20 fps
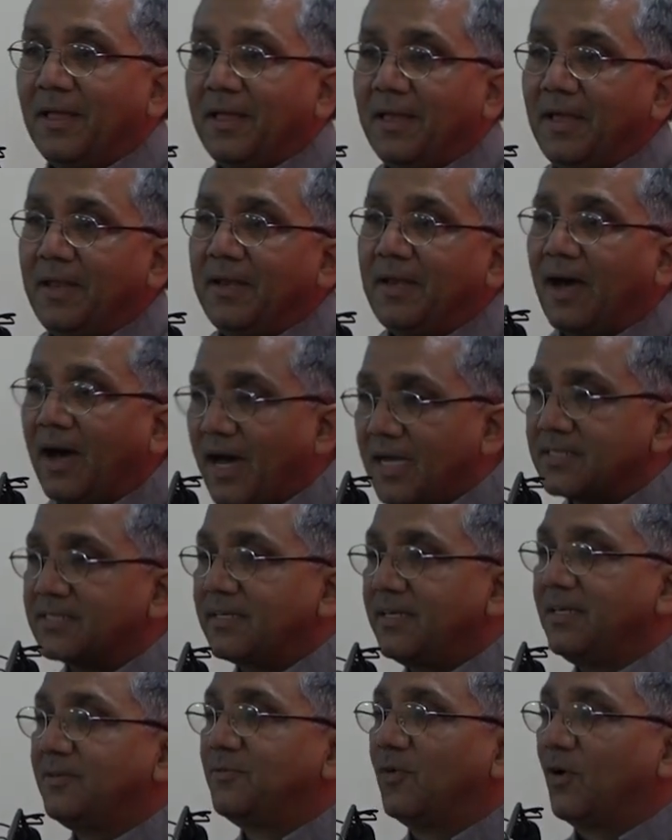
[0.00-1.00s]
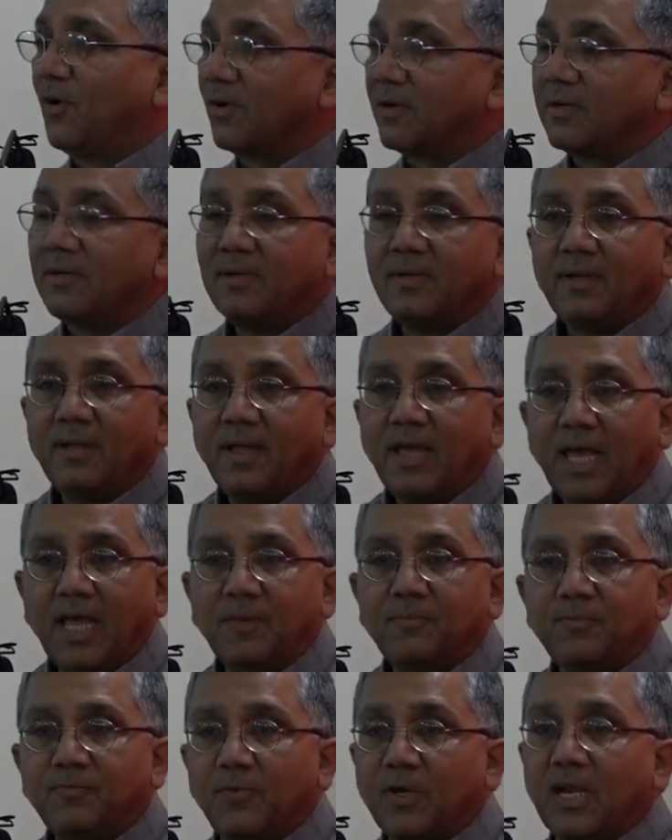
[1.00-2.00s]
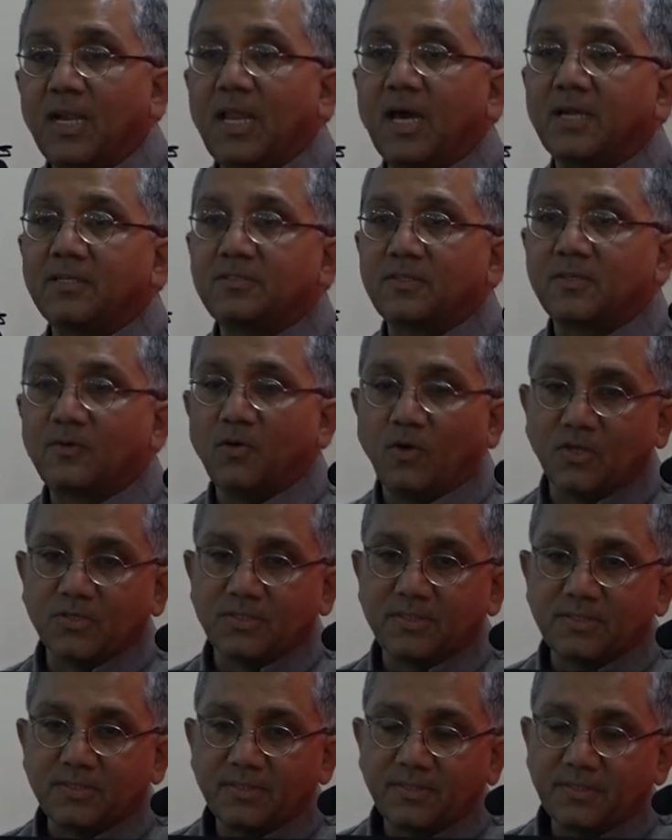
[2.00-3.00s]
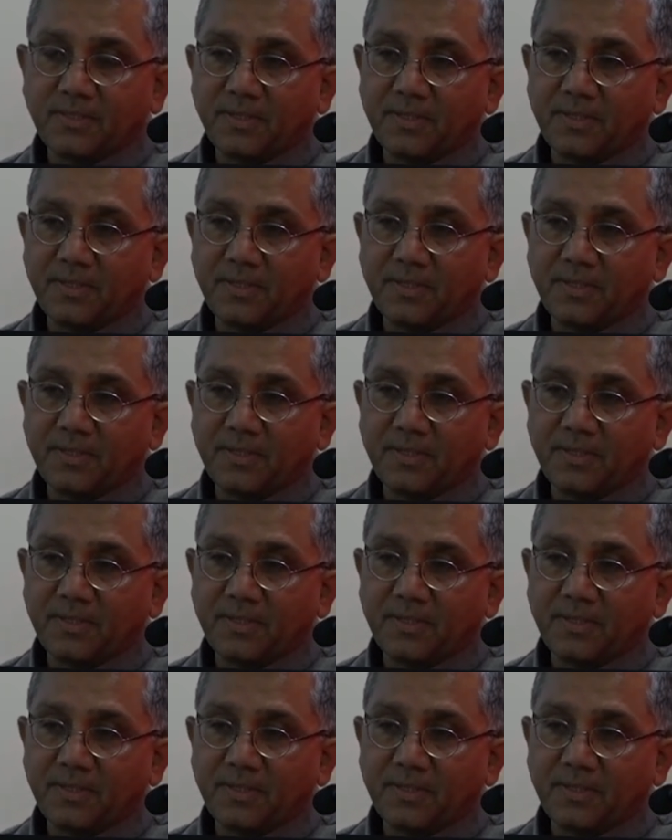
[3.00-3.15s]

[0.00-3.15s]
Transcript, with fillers: in asking for help for a larger cause.